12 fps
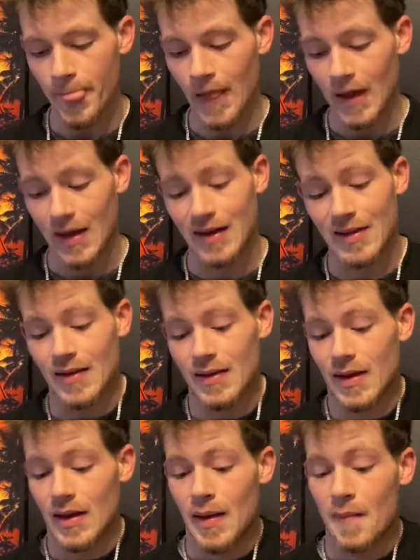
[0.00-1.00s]
And
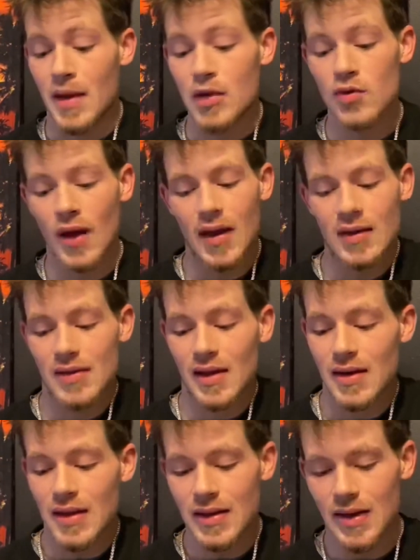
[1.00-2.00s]
Man United, they
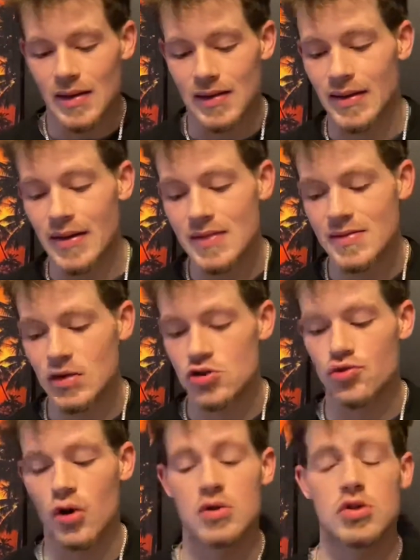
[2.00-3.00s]
need at least the
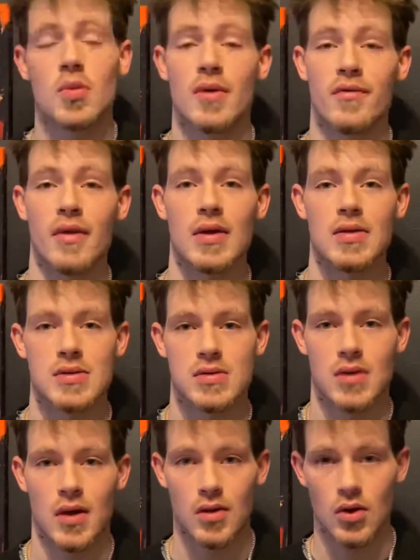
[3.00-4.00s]
draw to advance
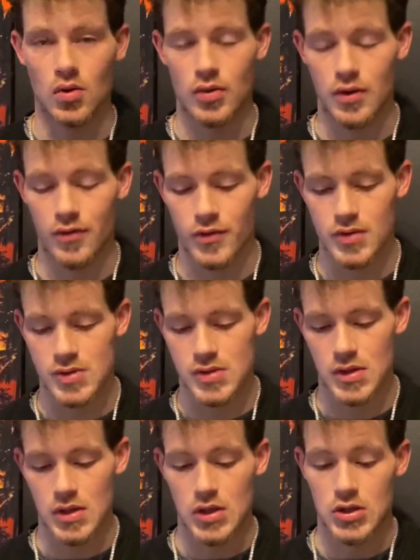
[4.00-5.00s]
on goal difference.
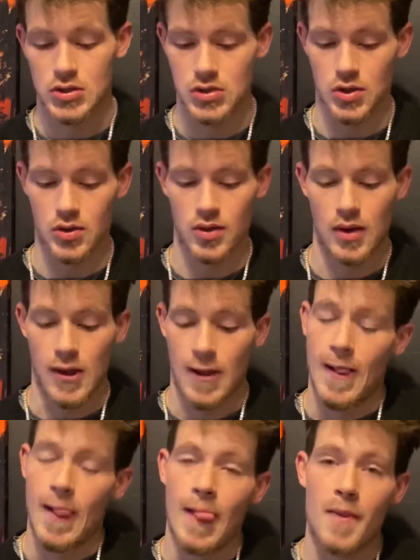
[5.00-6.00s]
So
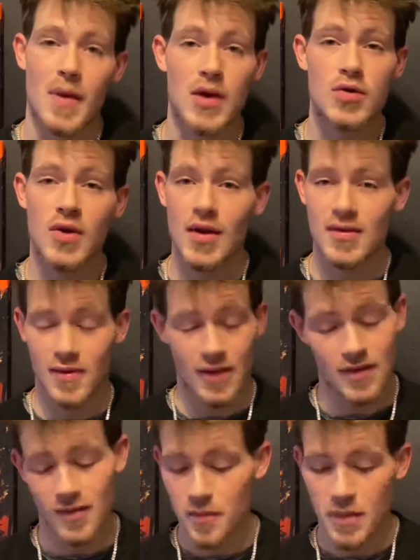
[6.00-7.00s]
Man United, they're
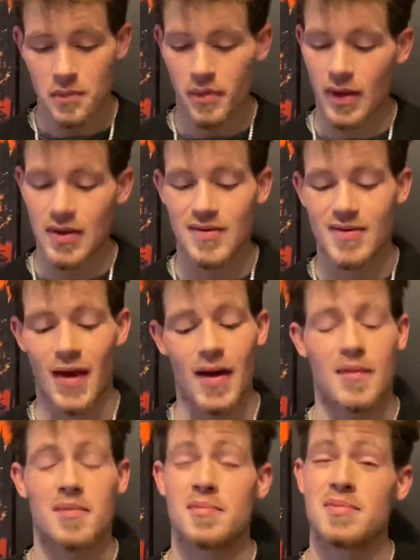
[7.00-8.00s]
going to be playing top
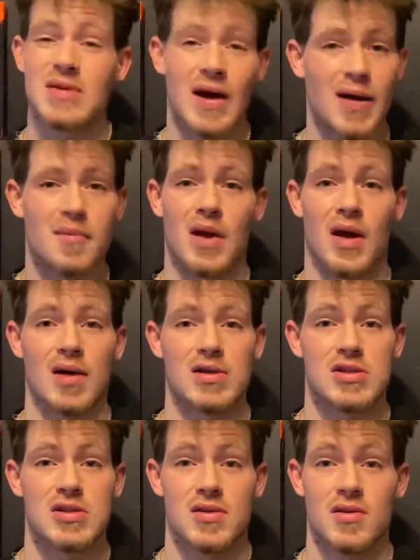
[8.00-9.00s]
notch.
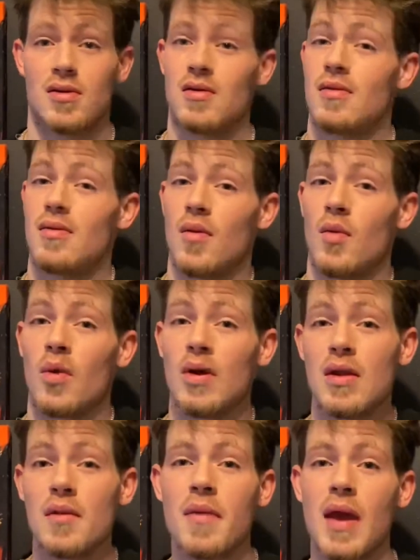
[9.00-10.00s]
One of
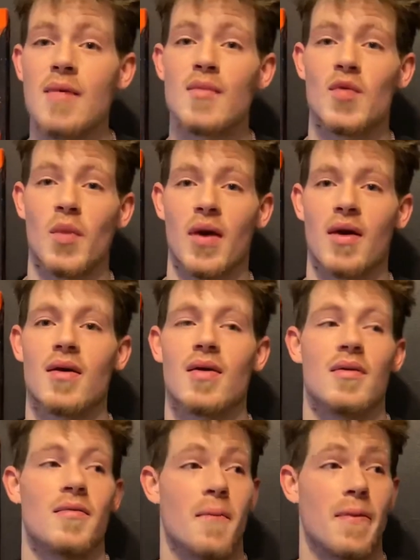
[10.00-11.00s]
them games where
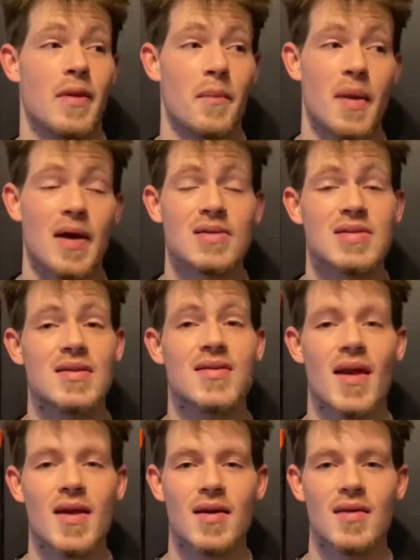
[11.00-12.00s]
the penalty
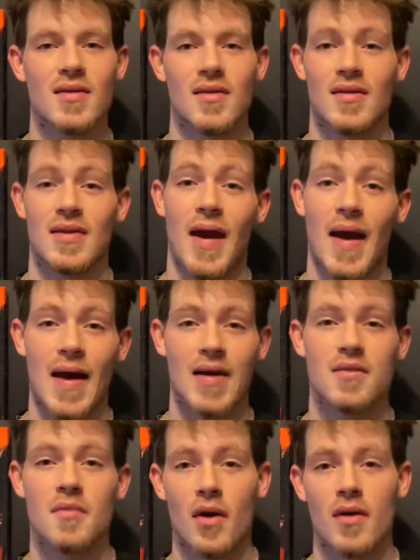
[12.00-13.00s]
taken, that added
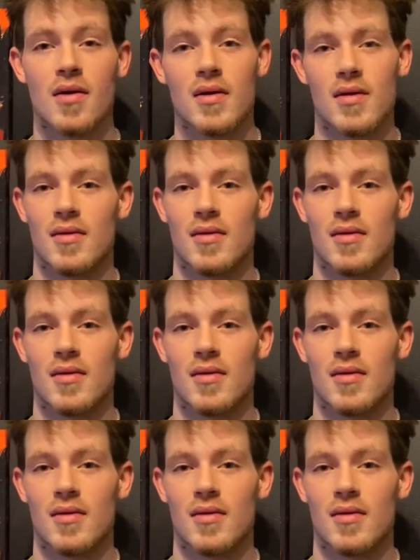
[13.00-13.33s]
market,